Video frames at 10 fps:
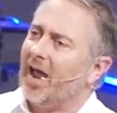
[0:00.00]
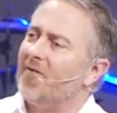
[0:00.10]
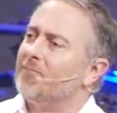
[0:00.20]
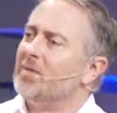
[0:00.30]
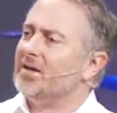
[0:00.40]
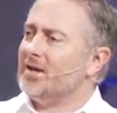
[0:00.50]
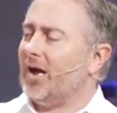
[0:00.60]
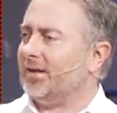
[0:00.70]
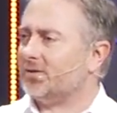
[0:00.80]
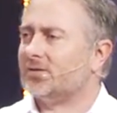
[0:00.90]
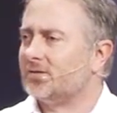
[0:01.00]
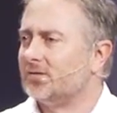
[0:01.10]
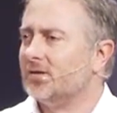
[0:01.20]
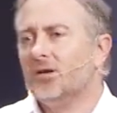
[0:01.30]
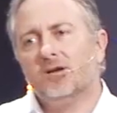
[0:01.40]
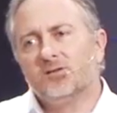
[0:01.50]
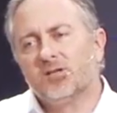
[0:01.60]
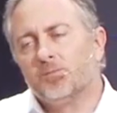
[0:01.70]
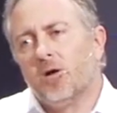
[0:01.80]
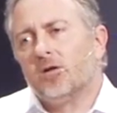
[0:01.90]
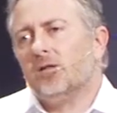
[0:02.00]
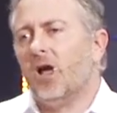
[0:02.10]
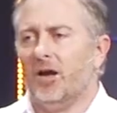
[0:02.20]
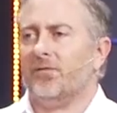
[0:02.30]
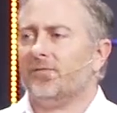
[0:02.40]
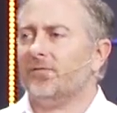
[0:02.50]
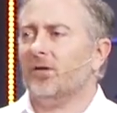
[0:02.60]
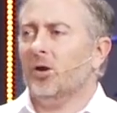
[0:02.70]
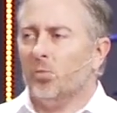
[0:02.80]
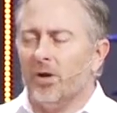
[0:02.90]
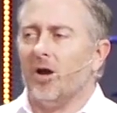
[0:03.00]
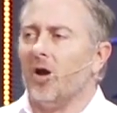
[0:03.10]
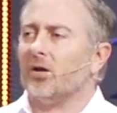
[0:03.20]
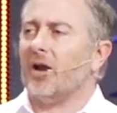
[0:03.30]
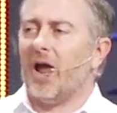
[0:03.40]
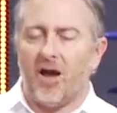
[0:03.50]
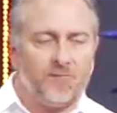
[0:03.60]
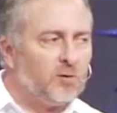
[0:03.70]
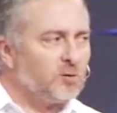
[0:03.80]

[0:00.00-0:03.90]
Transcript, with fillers: have midnights, just part of life. We are going to have